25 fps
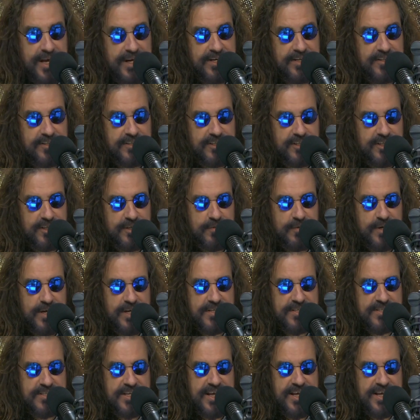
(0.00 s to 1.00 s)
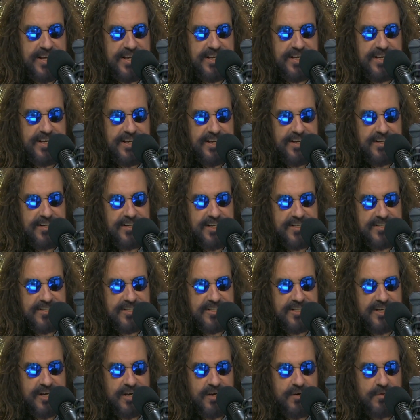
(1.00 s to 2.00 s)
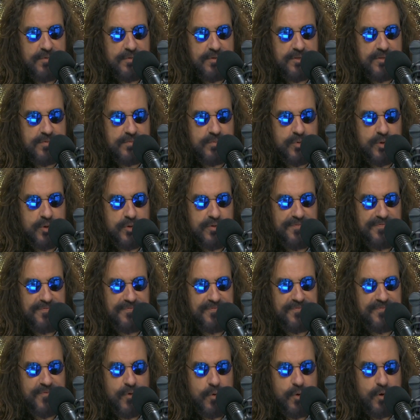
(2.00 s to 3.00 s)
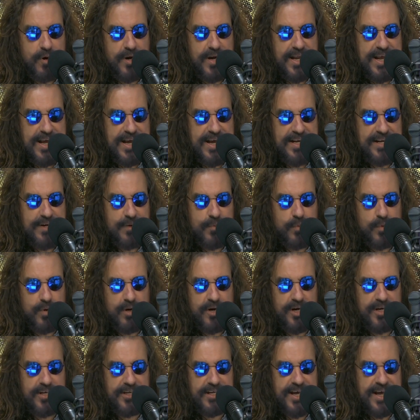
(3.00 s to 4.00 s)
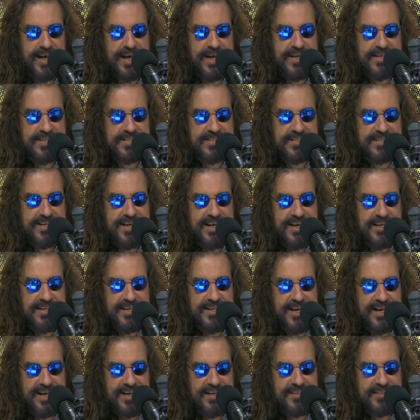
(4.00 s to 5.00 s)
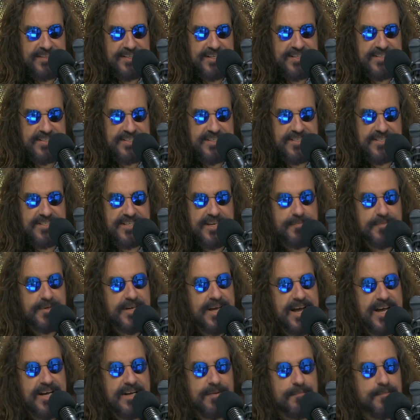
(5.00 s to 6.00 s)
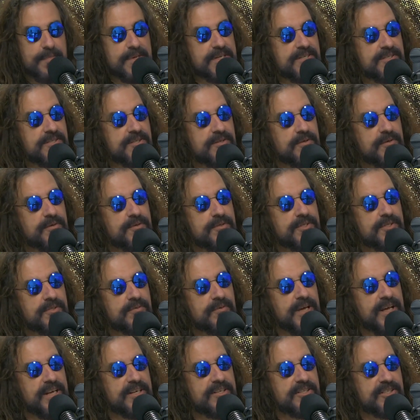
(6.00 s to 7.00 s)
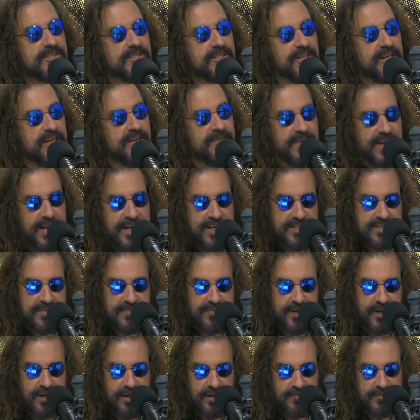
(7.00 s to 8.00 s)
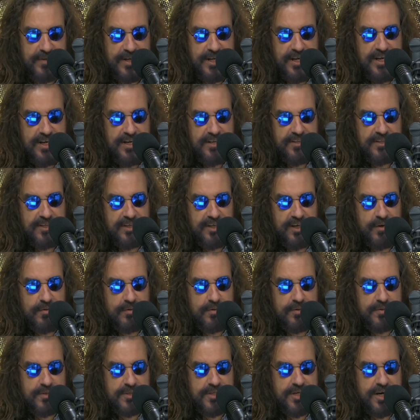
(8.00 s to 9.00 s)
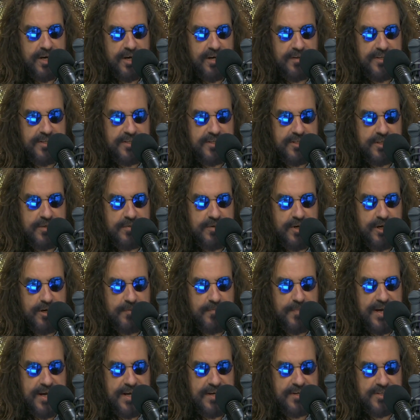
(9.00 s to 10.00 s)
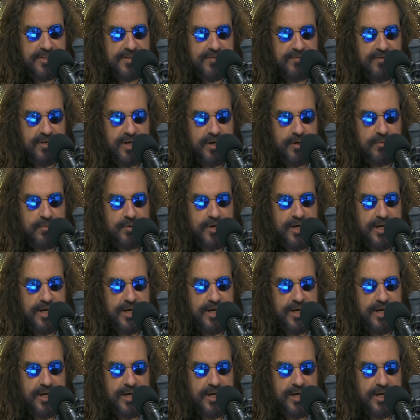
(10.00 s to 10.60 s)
in the USA, let's go route 491, guys. Now, this is some kind of mystical stretch of asphalt. The locals call this 200 miles of roadway